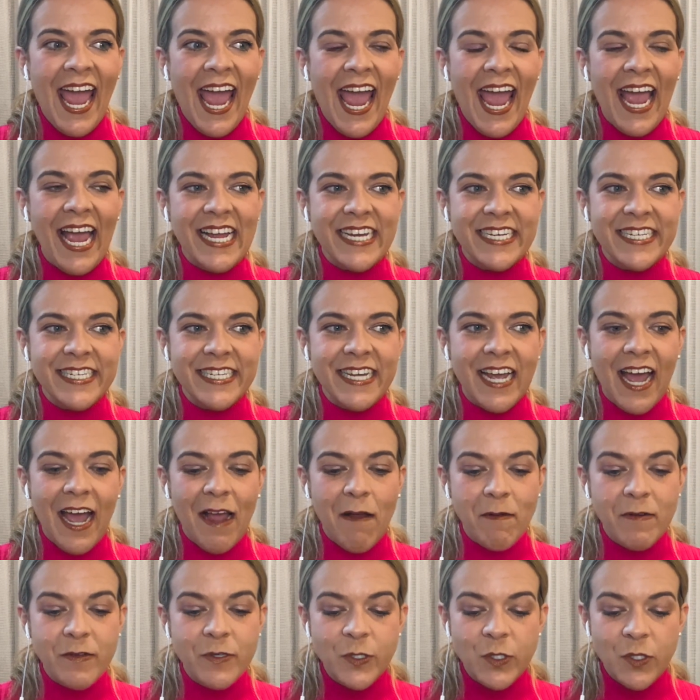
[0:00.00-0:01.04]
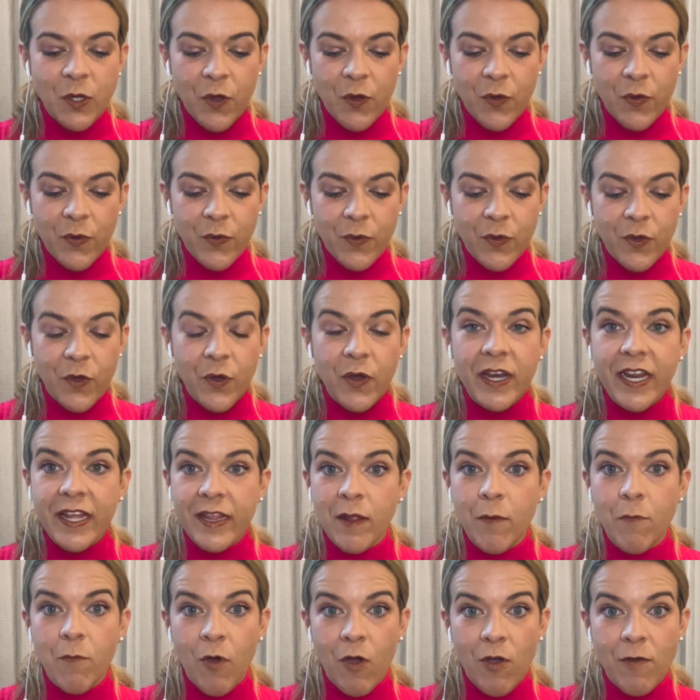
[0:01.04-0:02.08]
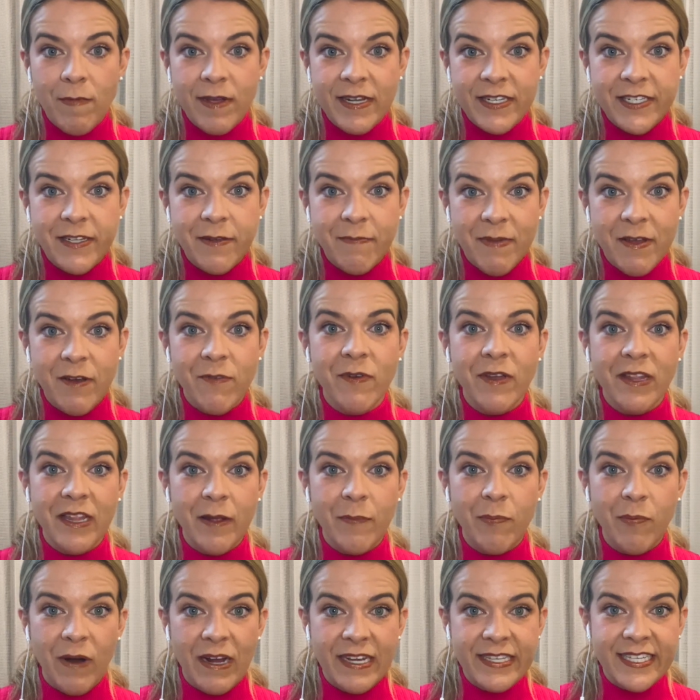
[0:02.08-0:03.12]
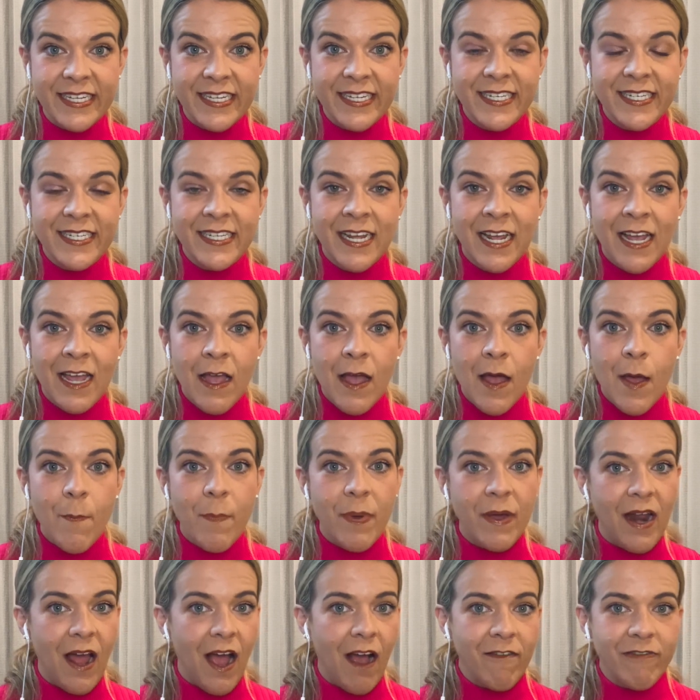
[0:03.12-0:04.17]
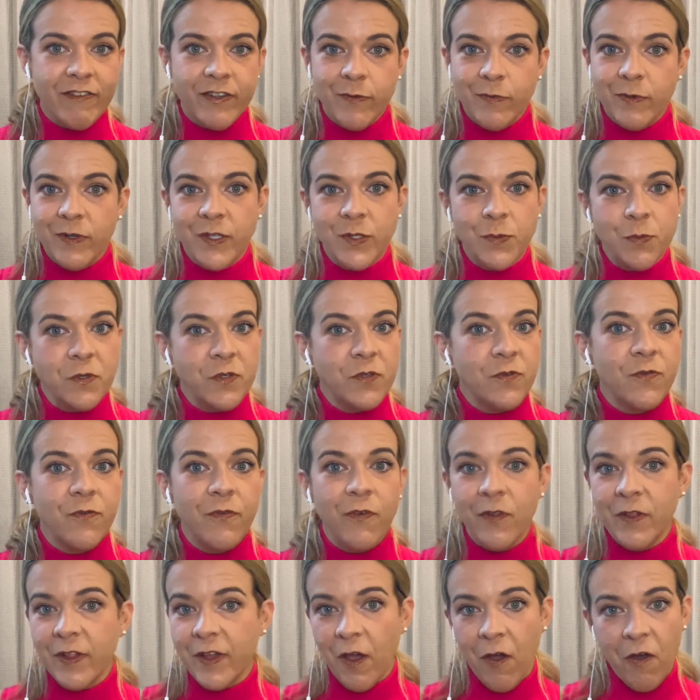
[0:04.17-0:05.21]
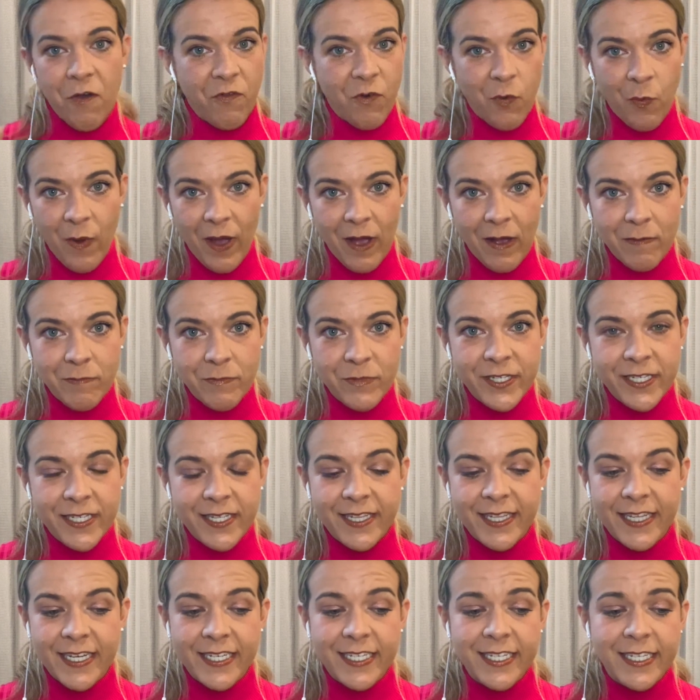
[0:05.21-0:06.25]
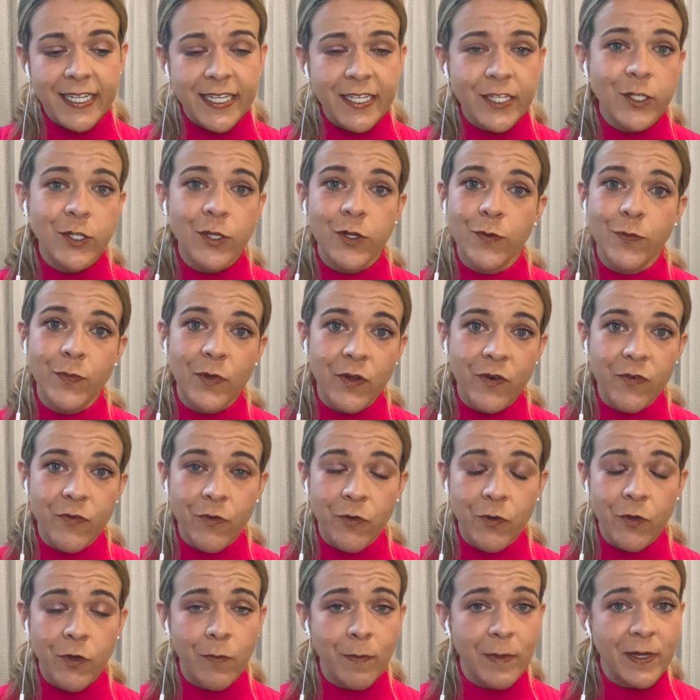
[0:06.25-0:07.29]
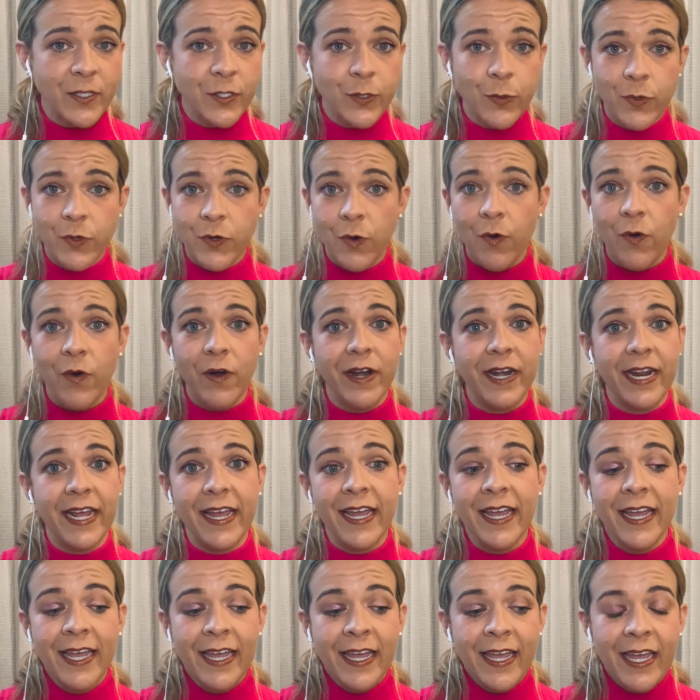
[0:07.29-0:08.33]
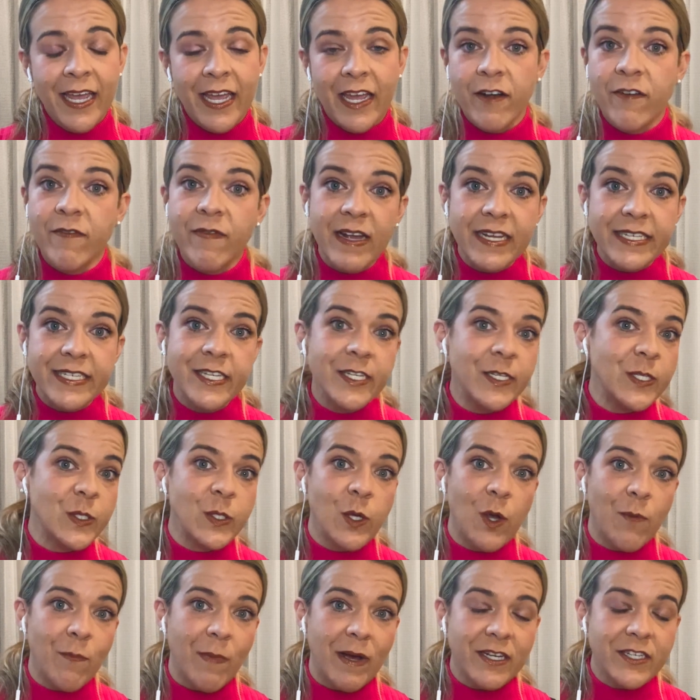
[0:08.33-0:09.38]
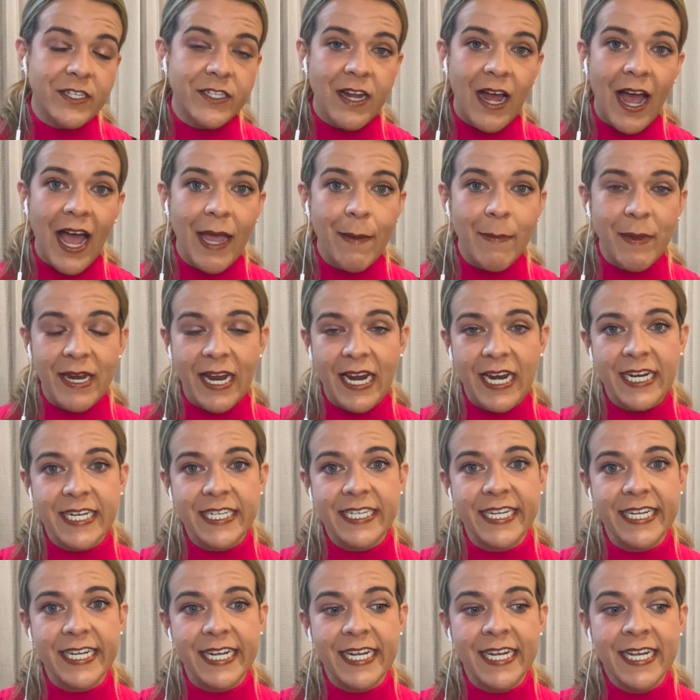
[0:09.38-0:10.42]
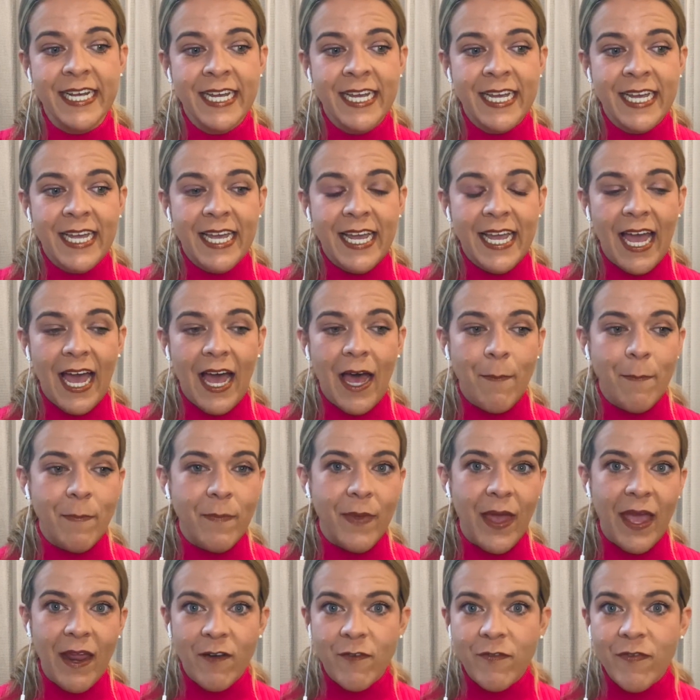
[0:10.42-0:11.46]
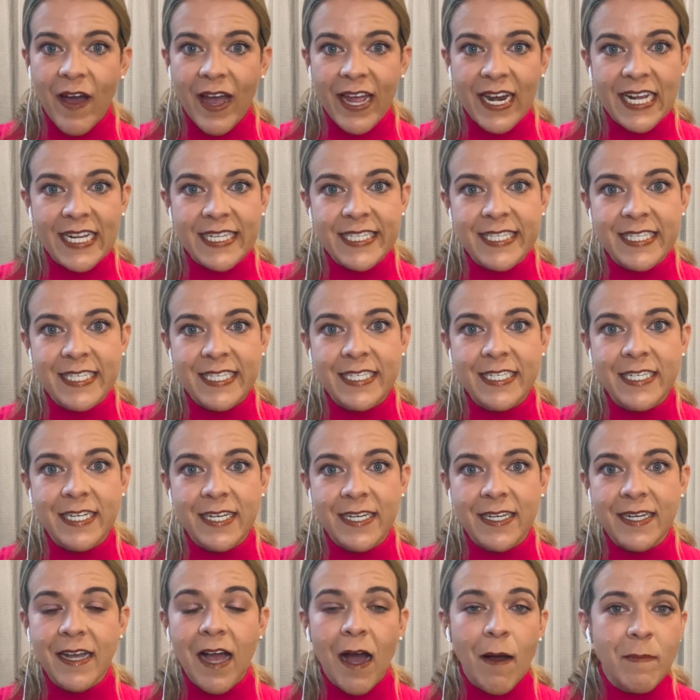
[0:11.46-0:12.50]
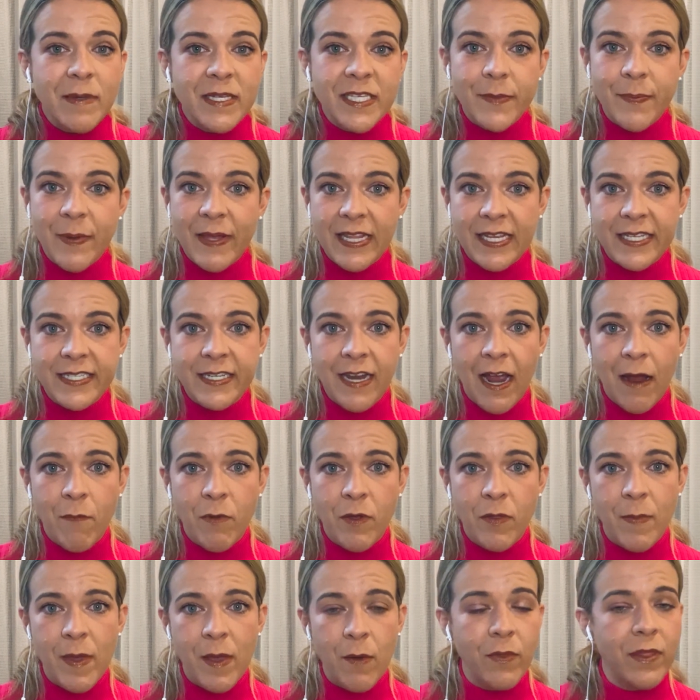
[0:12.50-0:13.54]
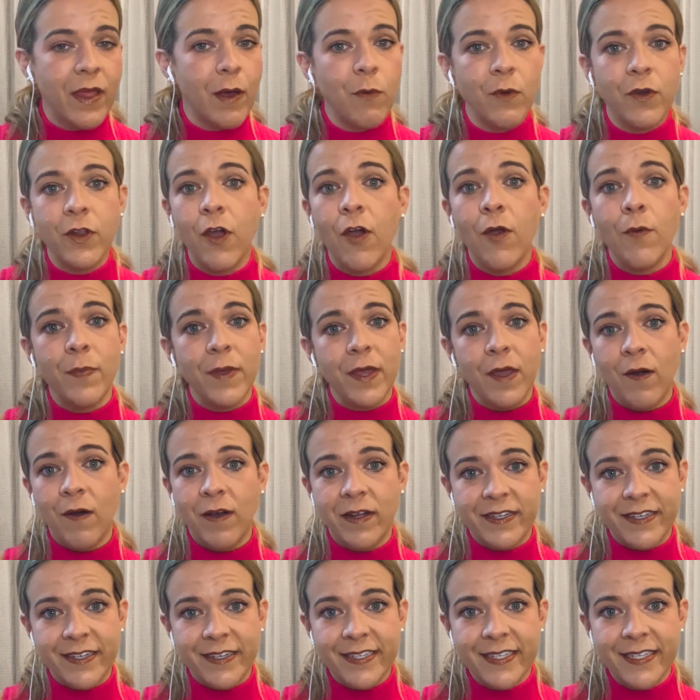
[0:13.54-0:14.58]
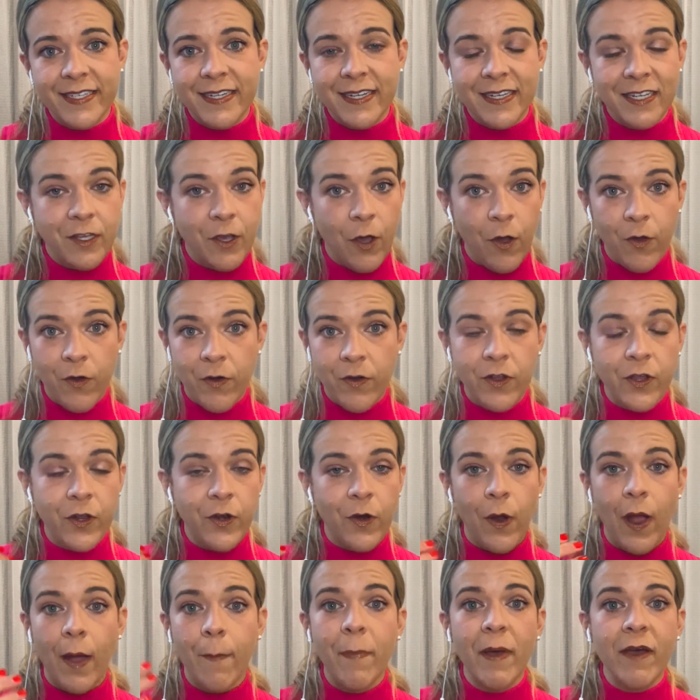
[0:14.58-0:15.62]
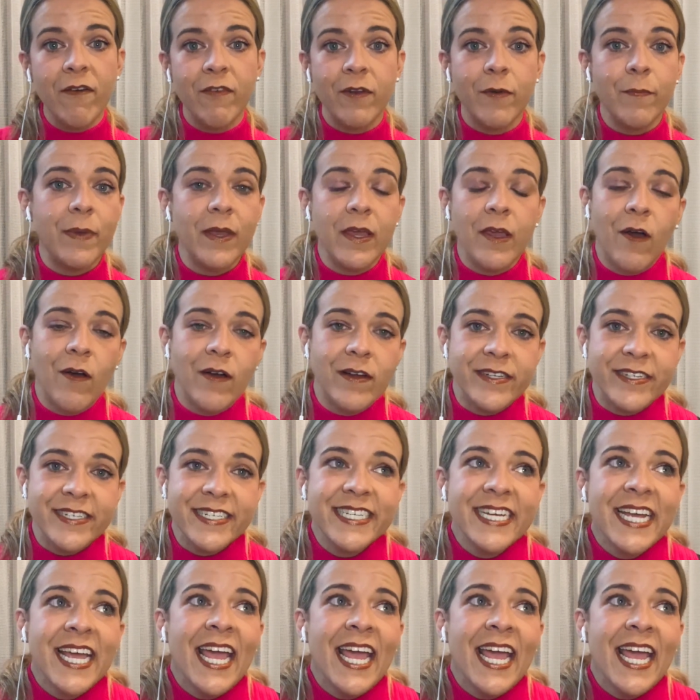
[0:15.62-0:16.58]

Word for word: And I was so good in the moment to be really present, but afterwards was fully overwhelmed that these two beautiful humans who had already invested so much time and energy um, and finances to come and spend this time with me that would go beyond, go, you know, above and beyond